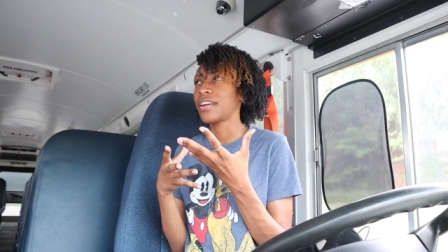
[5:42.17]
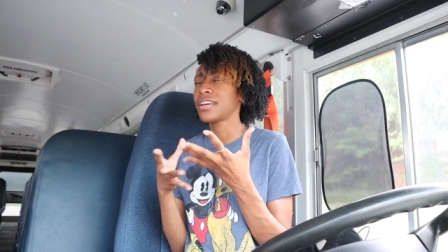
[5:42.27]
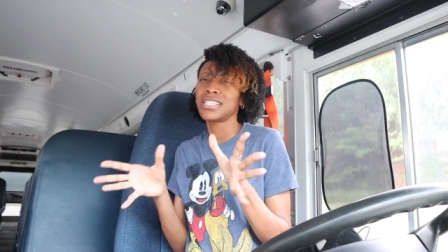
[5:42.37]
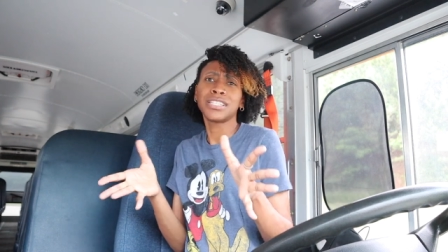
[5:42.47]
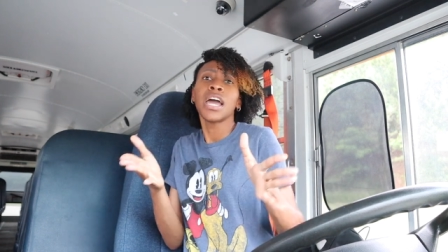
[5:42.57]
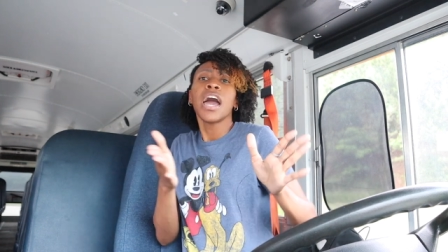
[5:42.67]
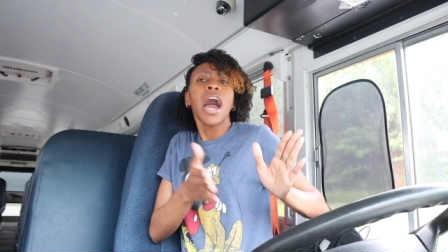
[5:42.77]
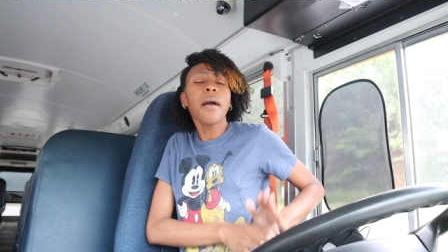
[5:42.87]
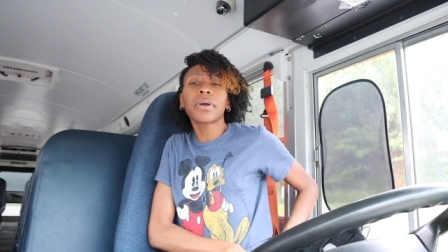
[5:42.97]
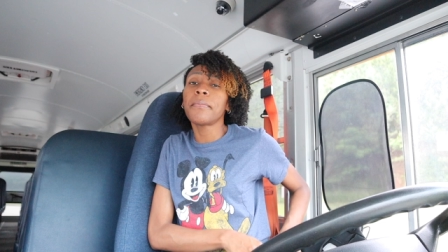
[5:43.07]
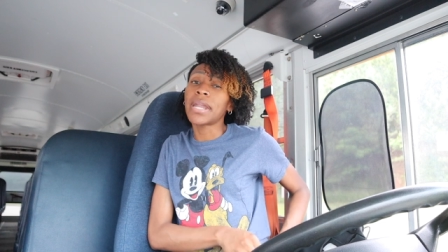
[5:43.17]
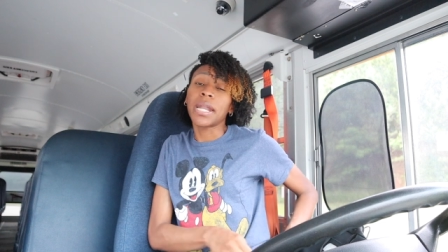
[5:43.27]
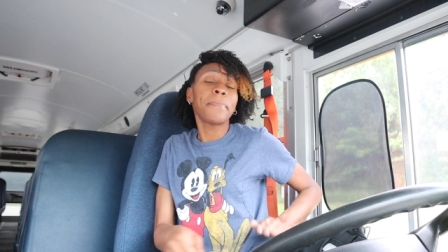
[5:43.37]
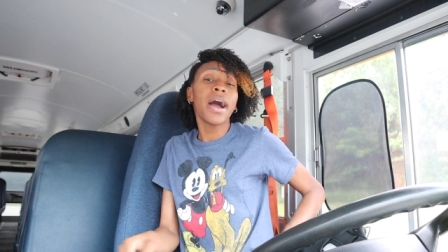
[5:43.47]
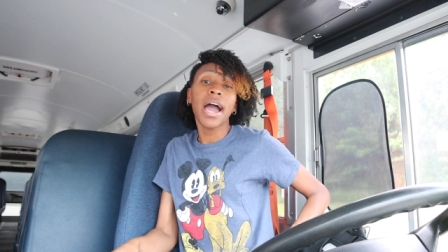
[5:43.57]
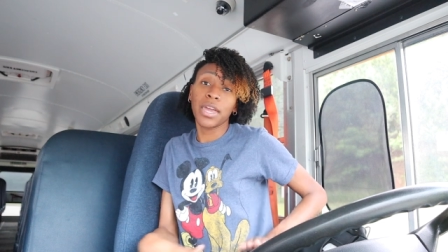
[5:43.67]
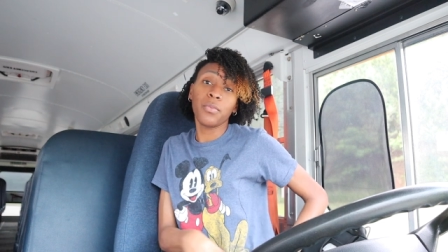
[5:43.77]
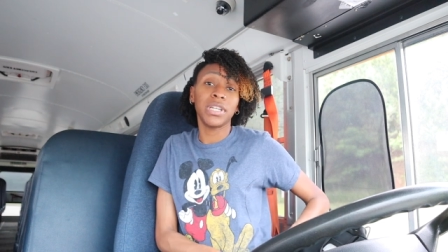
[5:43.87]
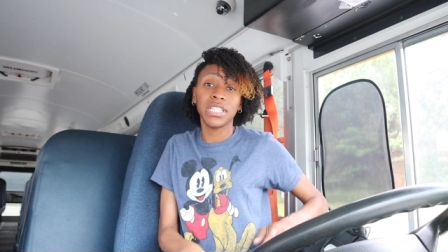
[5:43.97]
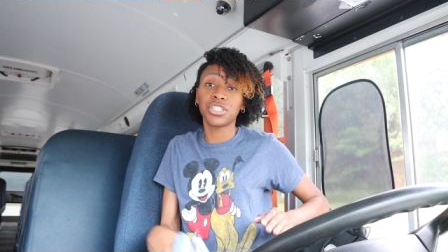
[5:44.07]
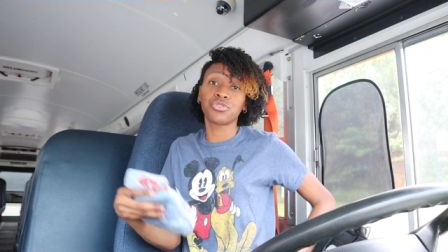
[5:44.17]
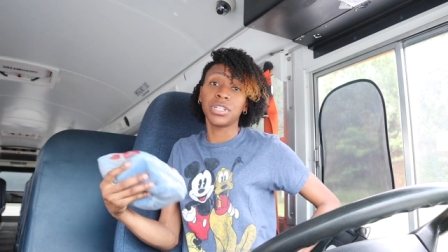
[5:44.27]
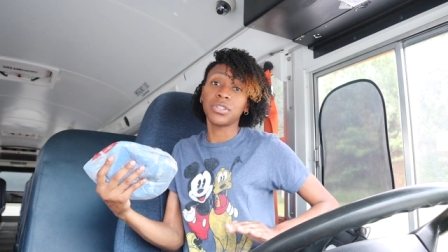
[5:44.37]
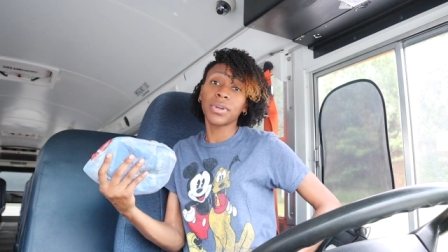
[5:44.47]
Because I'm coming out of pocket with these treats,